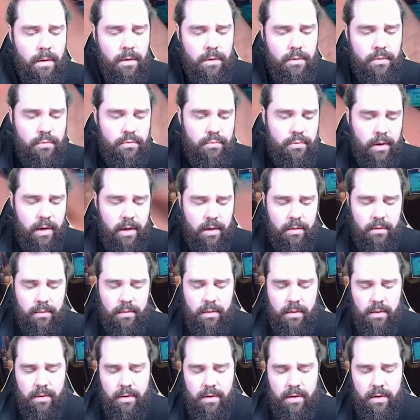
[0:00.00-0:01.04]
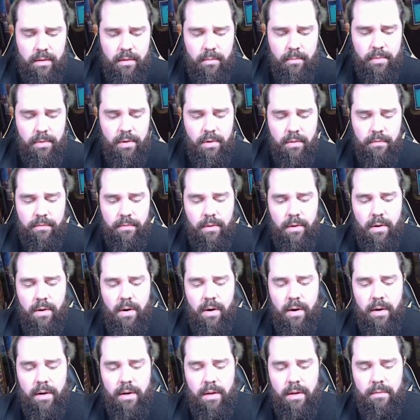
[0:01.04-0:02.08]
Drown, another beautiful
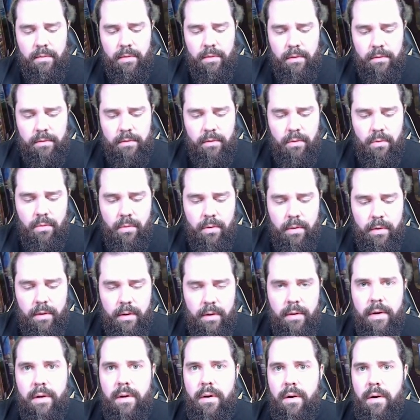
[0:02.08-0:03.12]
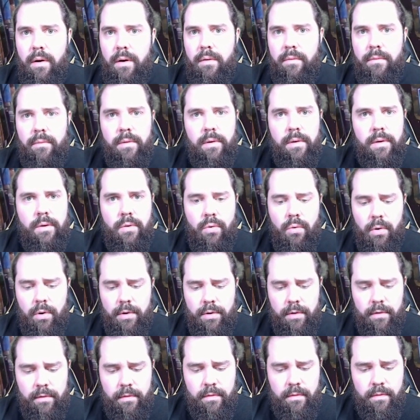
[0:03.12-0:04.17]
art, even though it's an ordinary card.
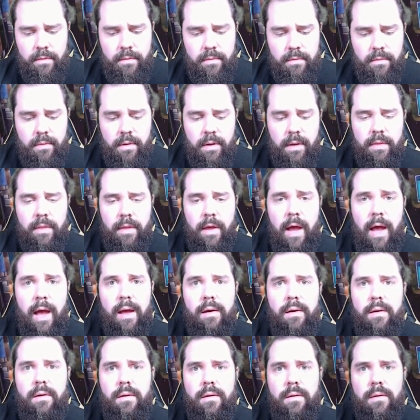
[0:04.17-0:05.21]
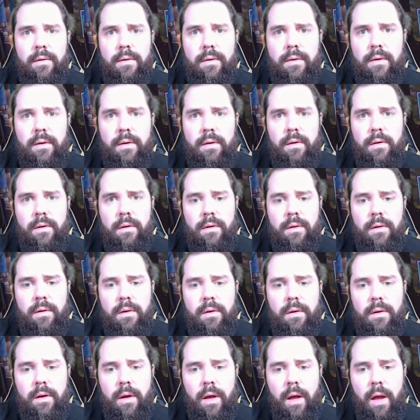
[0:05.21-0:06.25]
Gorgeous. Look at that.
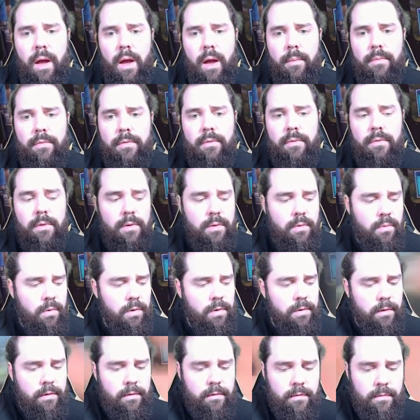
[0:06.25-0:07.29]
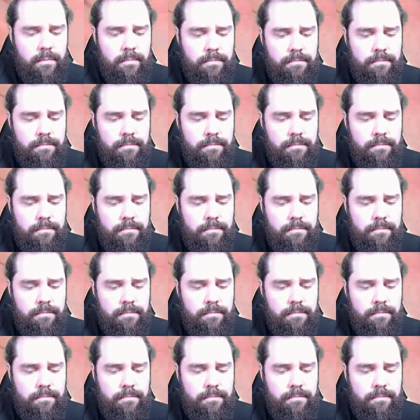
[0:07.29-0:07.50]
Absolutely gorgeous.